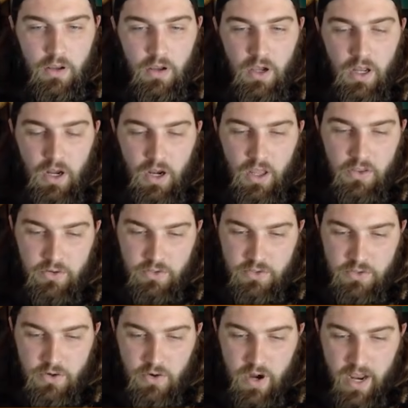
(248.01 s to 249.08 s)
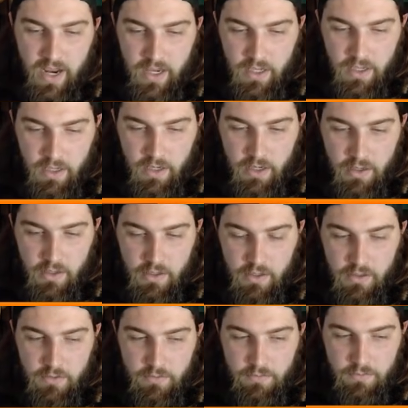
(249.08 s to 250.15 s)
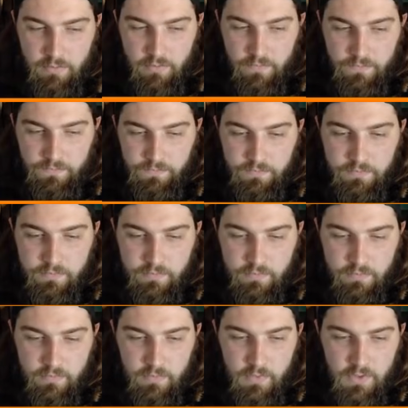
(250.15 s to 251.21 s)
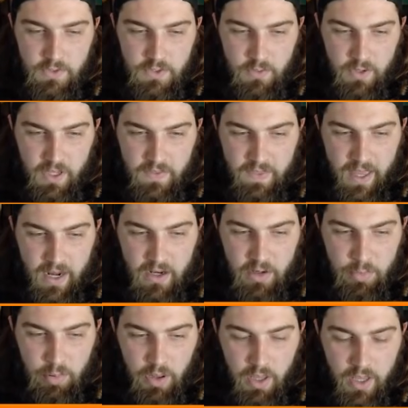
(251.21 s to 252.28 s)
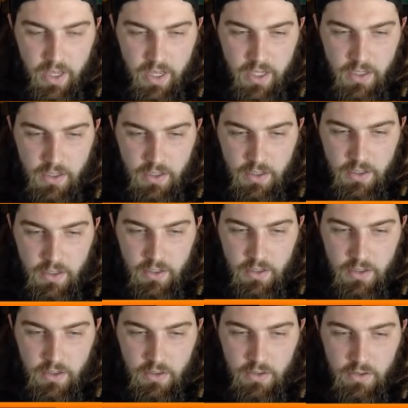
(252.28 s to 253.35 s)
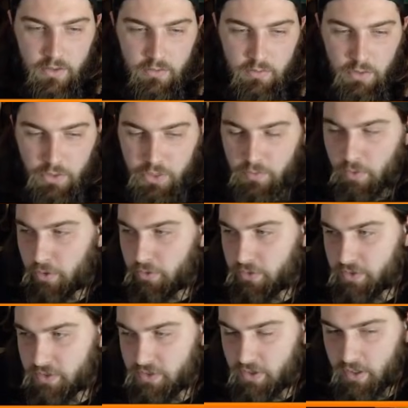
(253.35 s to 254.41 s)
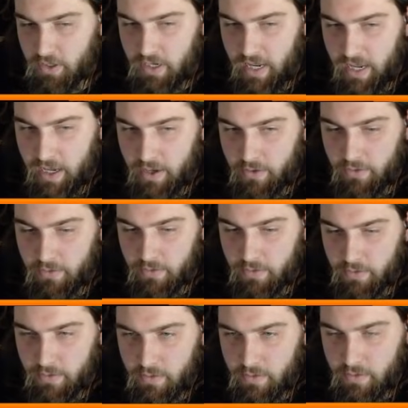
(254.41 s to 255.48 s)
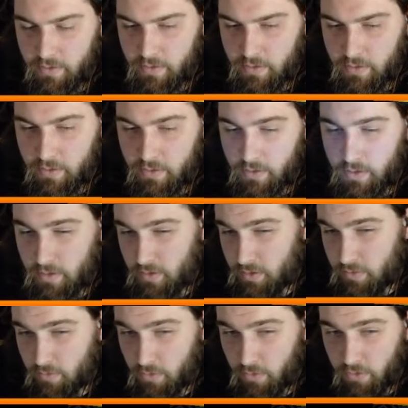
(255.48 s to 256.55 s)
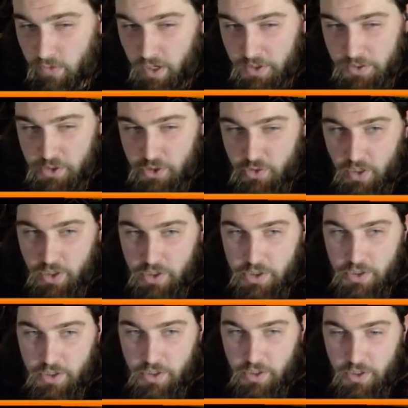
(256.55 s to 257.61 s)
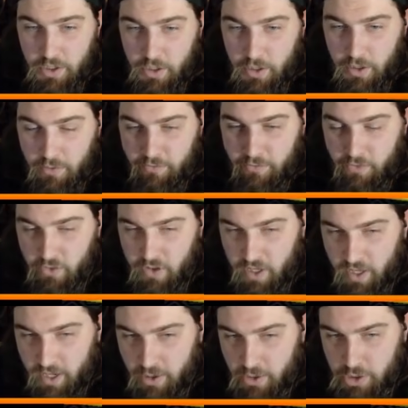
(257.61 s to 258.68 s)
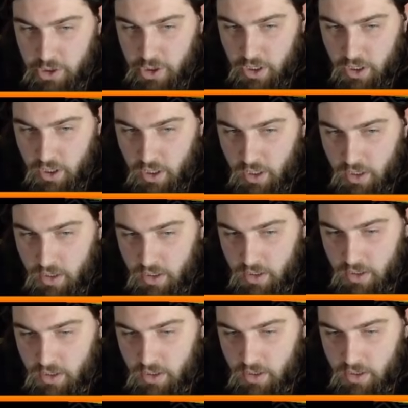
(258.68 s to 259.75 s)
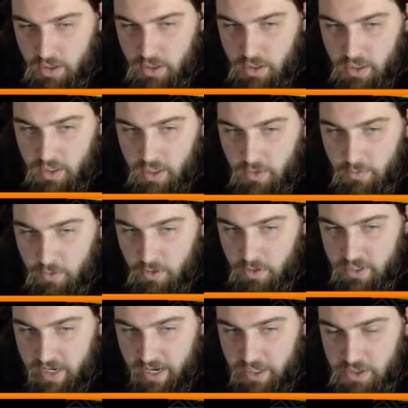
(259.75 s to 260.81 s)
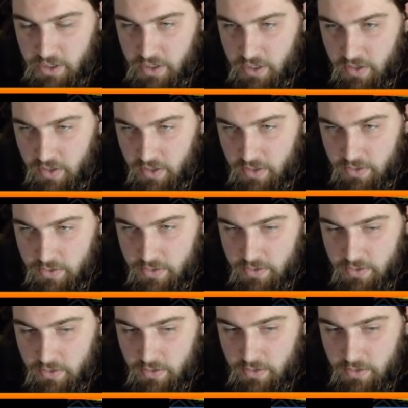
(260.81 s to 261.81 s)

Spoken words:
another Scraggy here. So we'll get that into play. We'll throw this thing down. We'll Night Stretcher for the Energy, and we'll attach it to this.